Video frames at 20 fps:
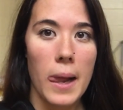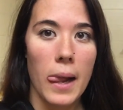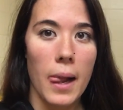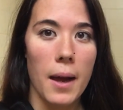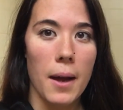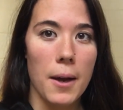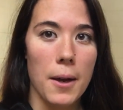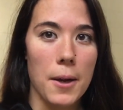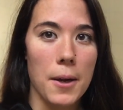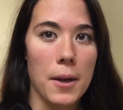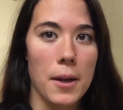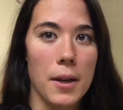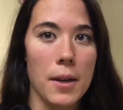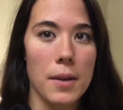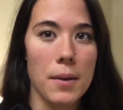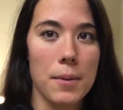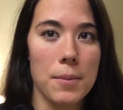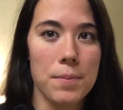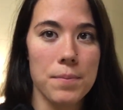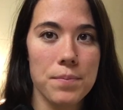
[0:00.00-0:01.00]

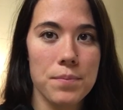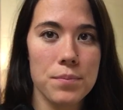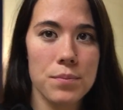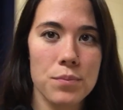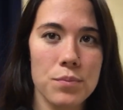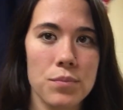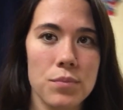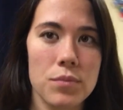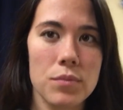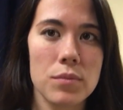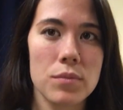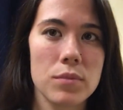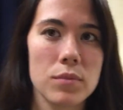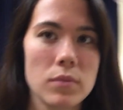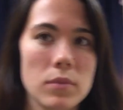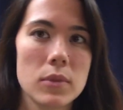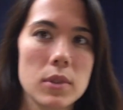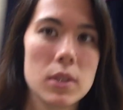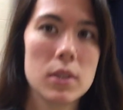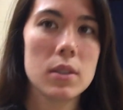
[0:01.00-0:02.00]
I'm
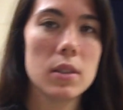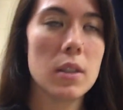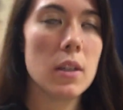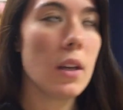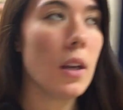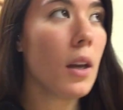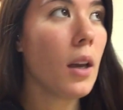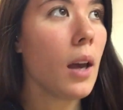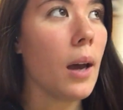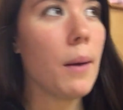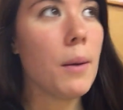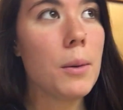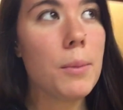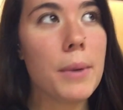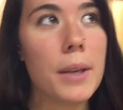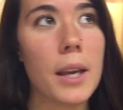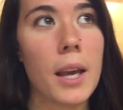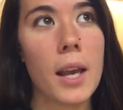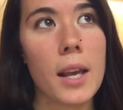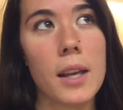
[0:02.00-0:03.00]
gonna
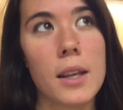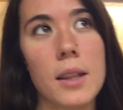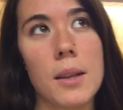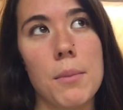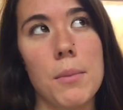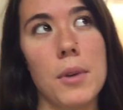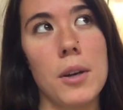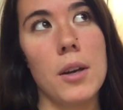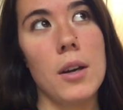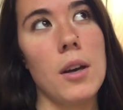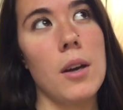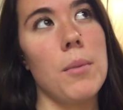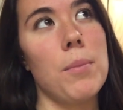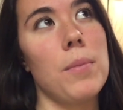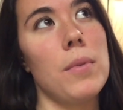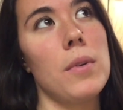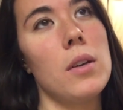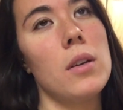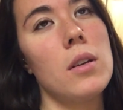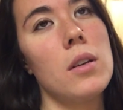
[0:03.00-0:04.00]
be hanging them up
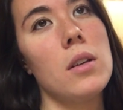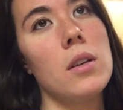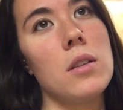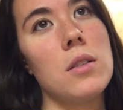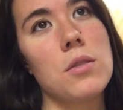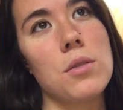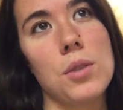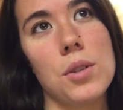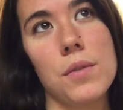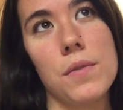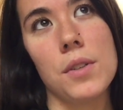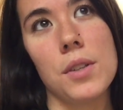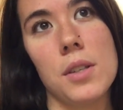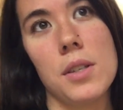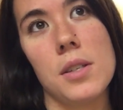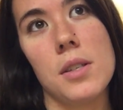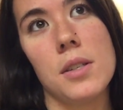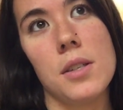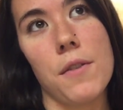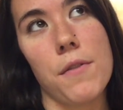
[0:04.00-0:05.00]
in sort of a
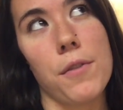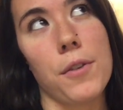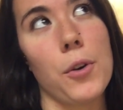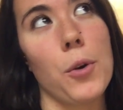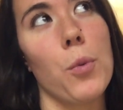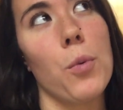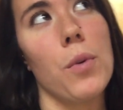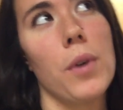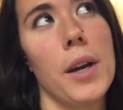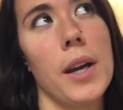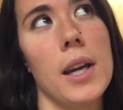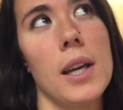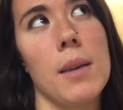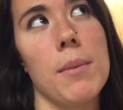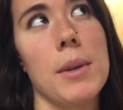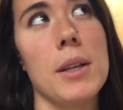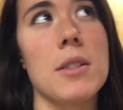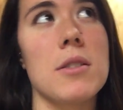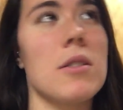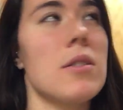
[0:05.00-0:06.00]
different way
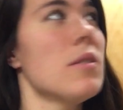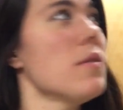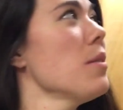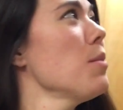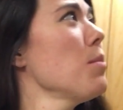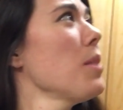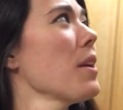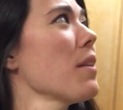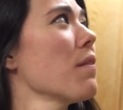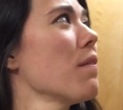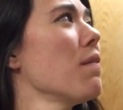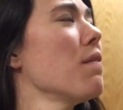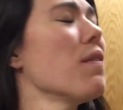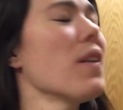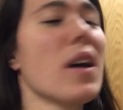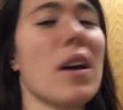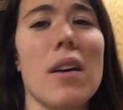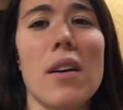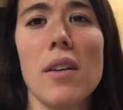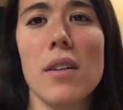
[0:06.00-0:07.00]
because all of them like
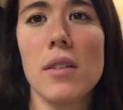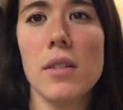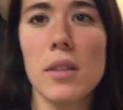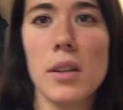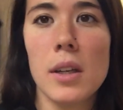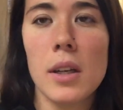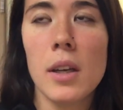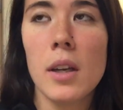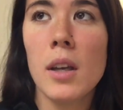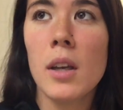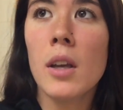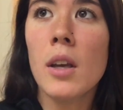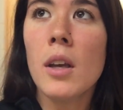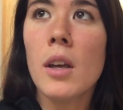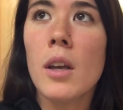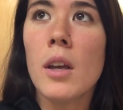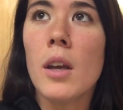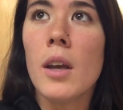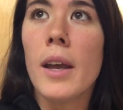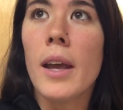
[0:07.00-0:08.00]
fell.
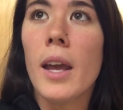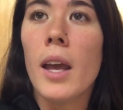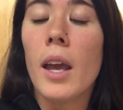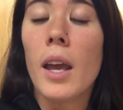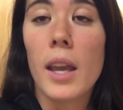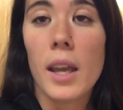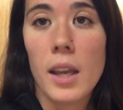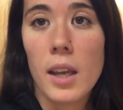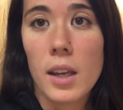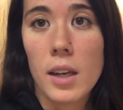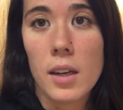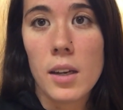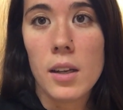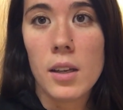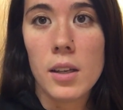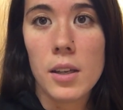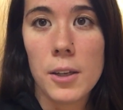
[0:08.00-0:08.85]
And